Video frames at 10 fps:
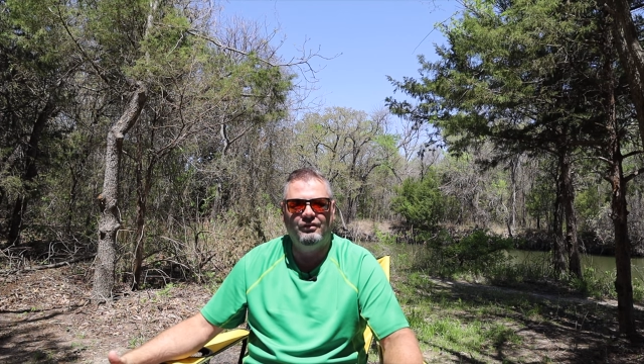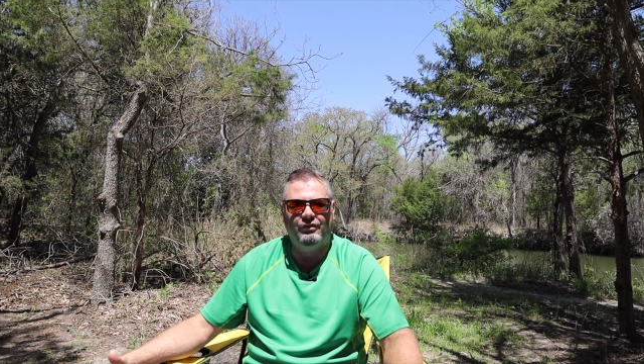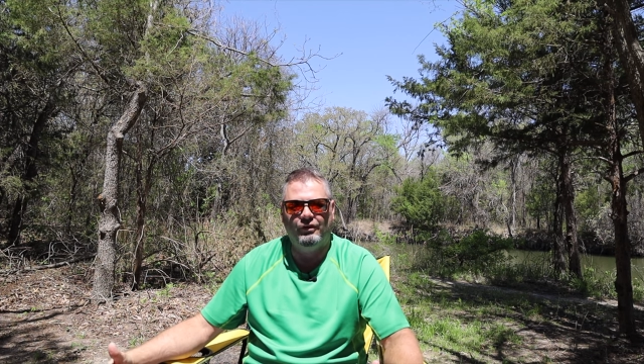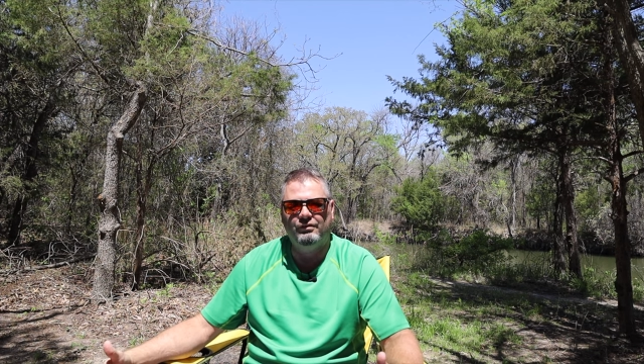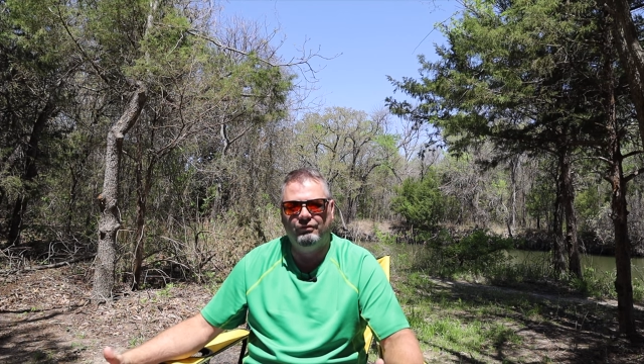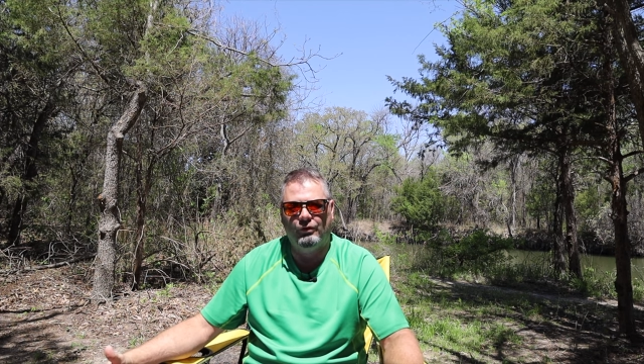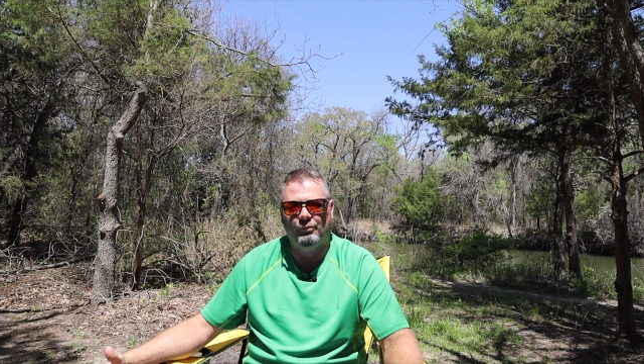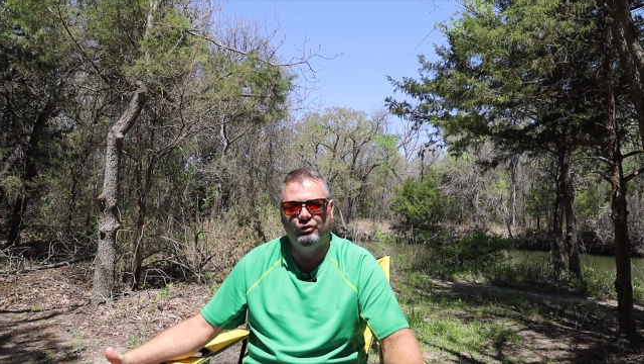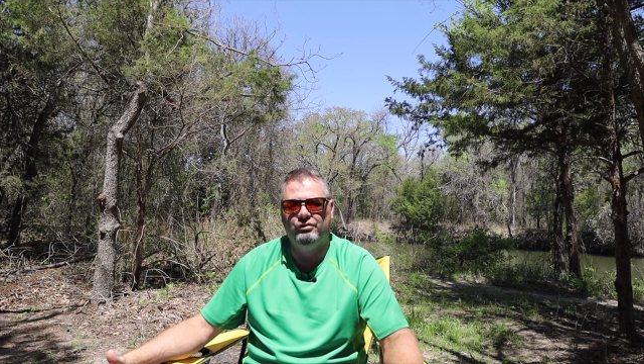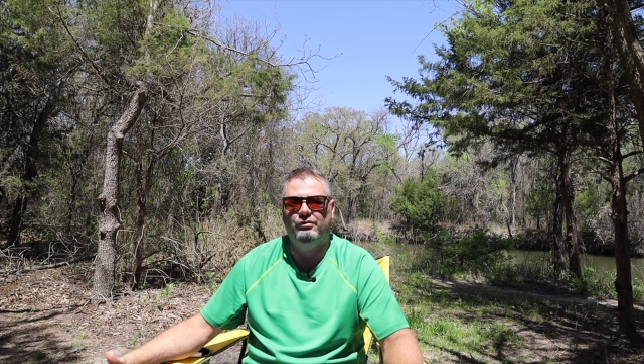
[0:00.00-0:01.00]
First and
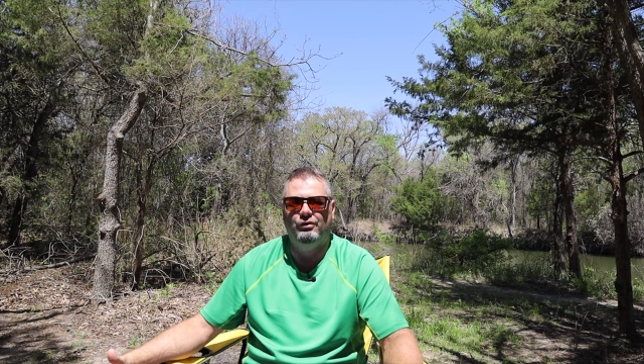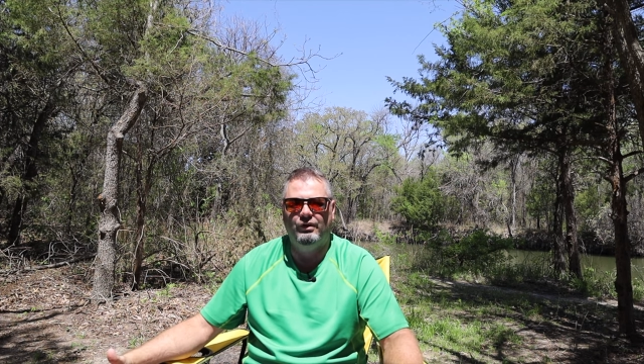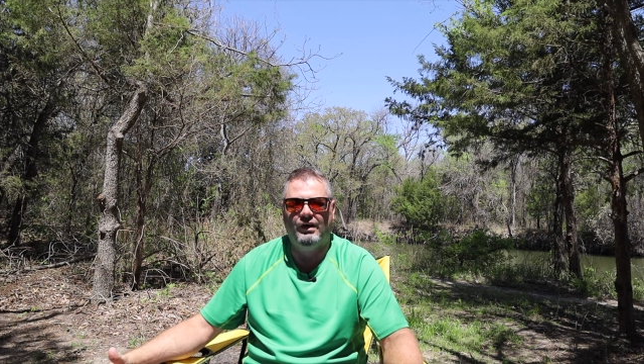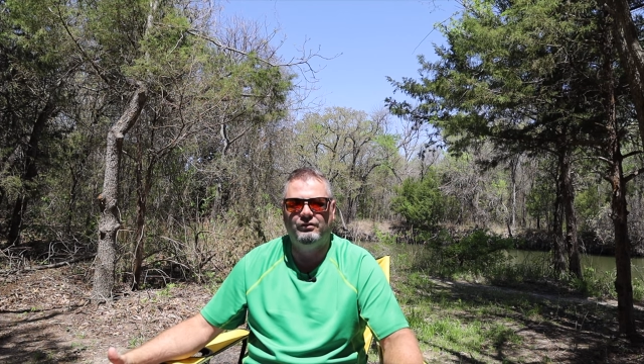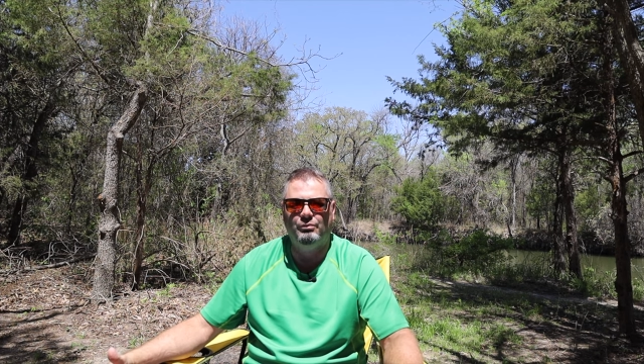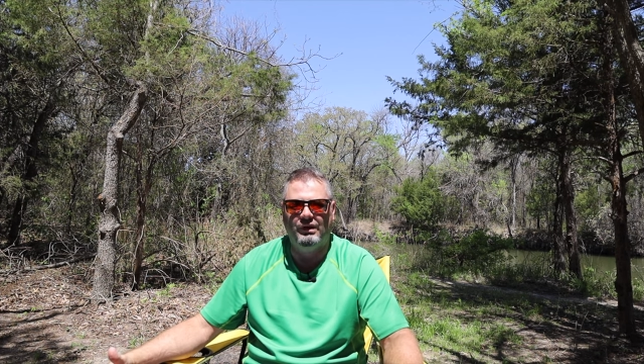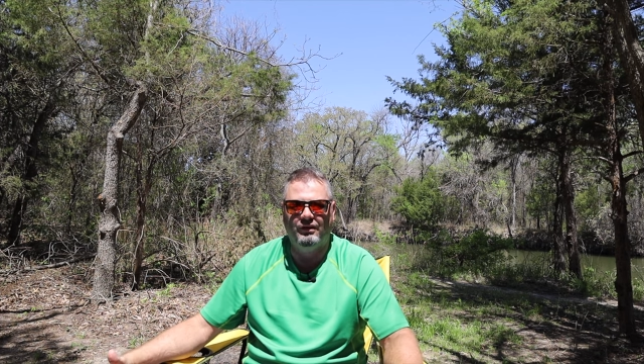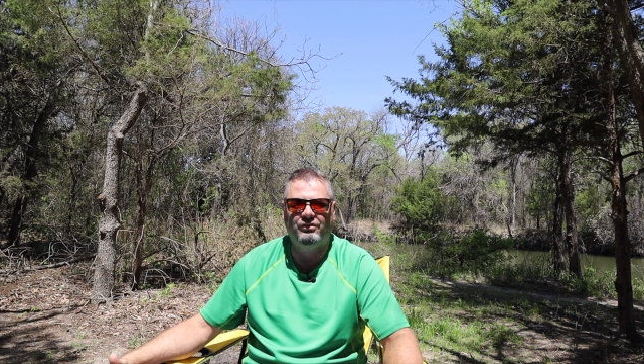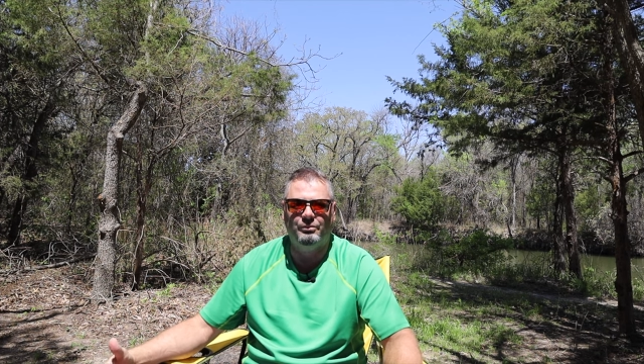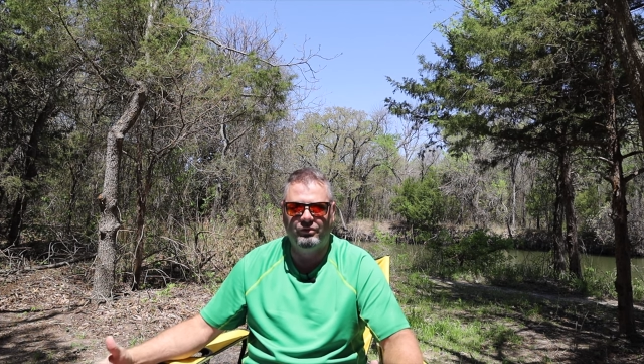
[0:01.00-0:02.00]
foremost, you do have to be
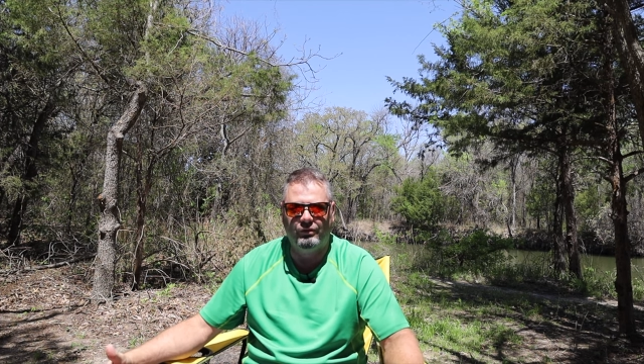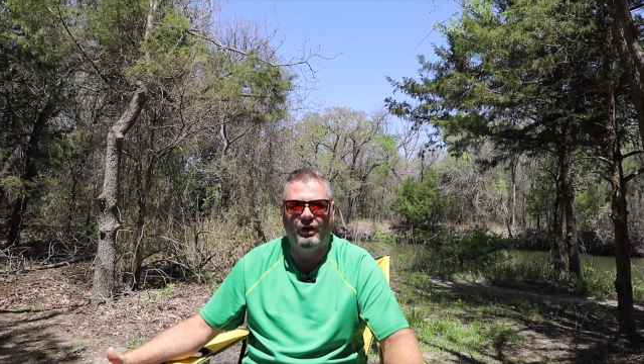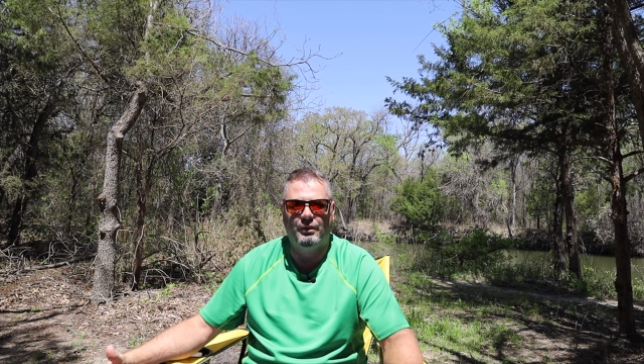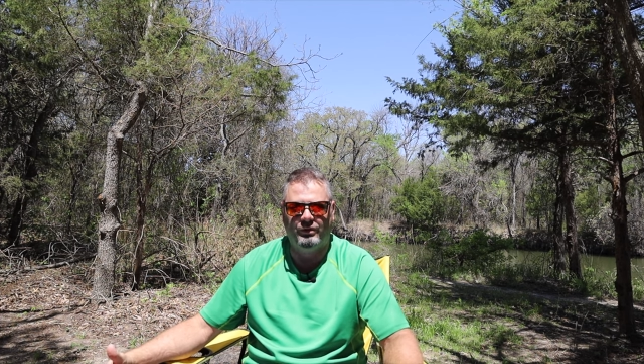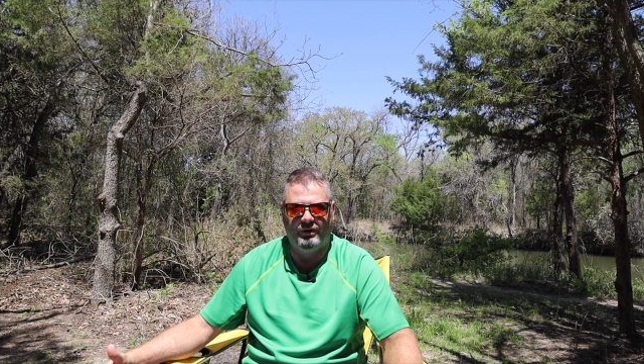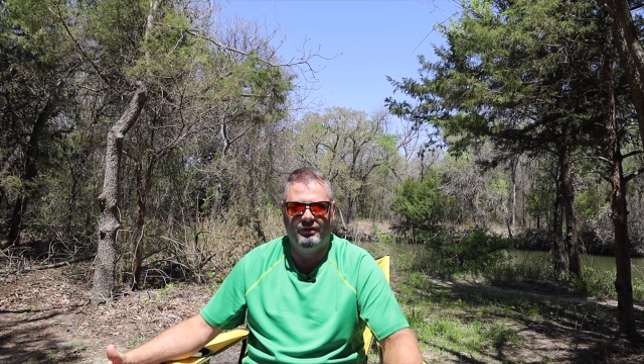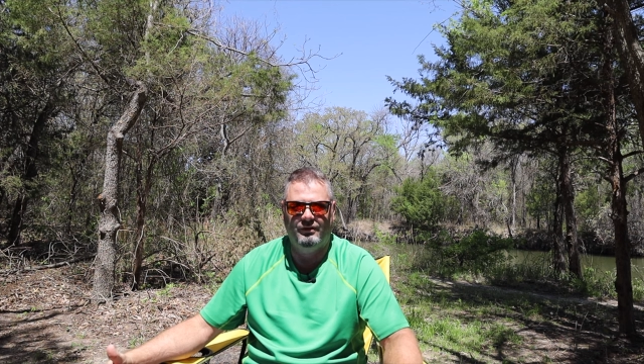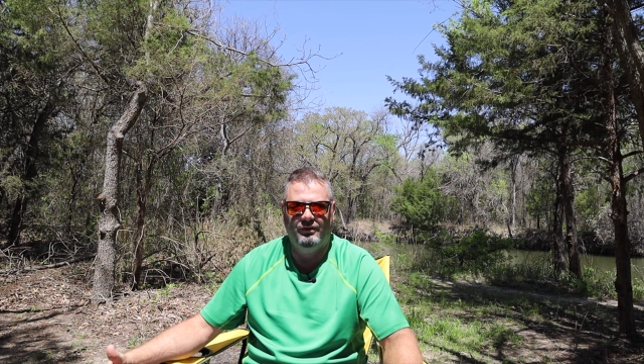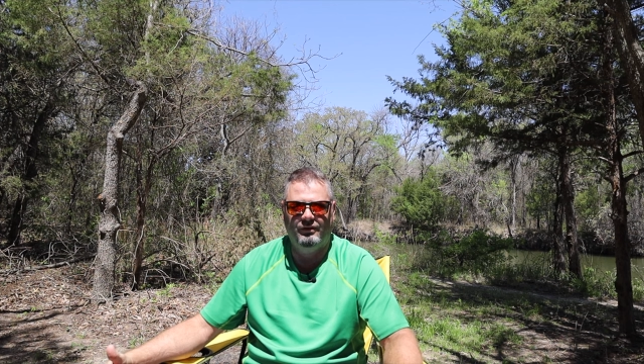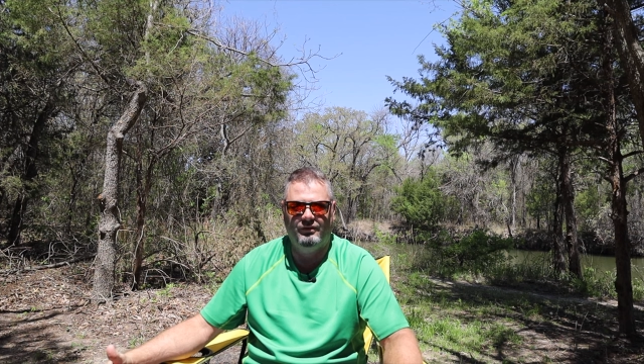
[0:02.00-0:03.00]
a subscriber,
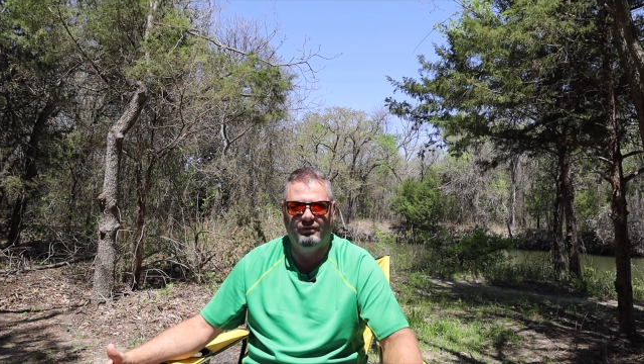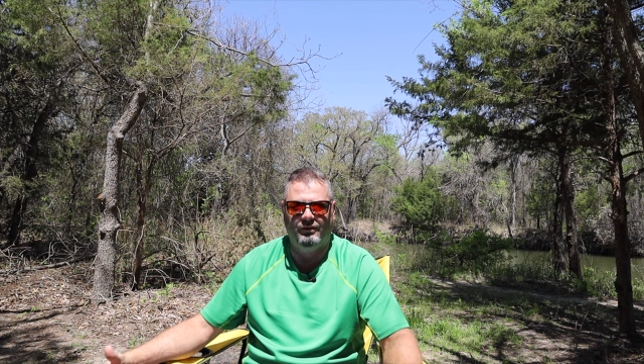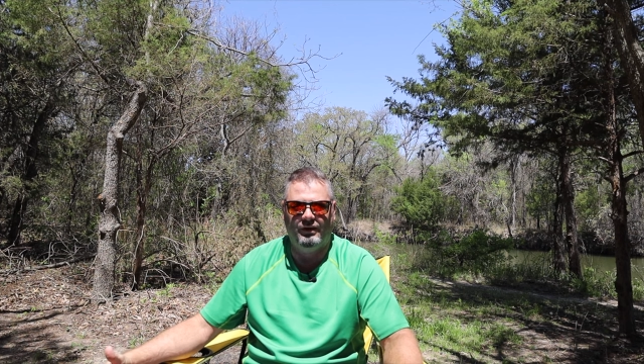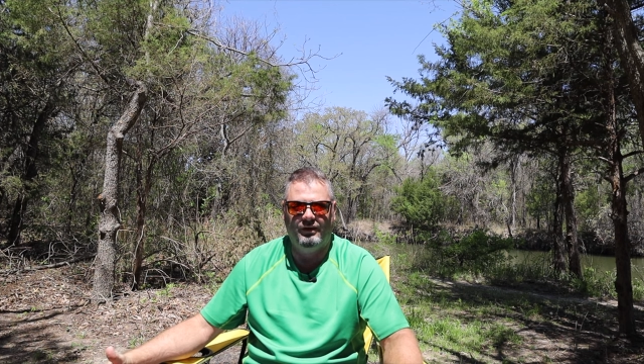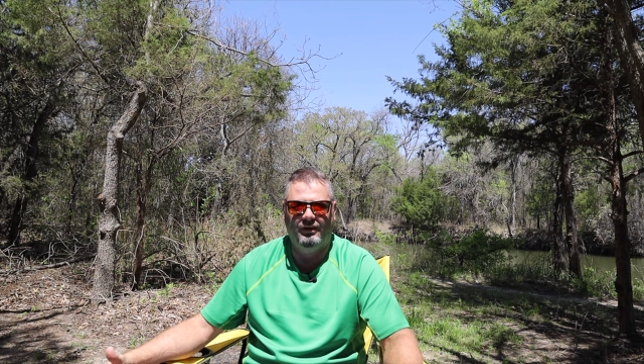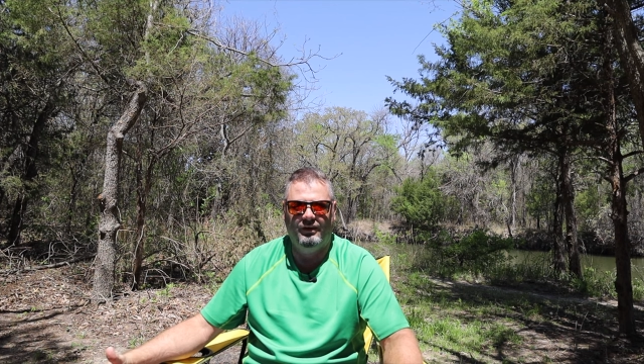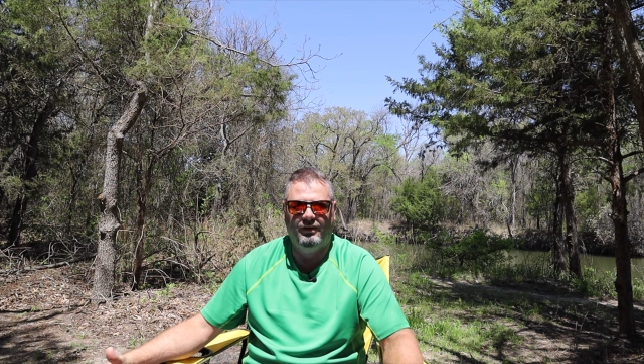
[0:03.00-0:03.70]
okay?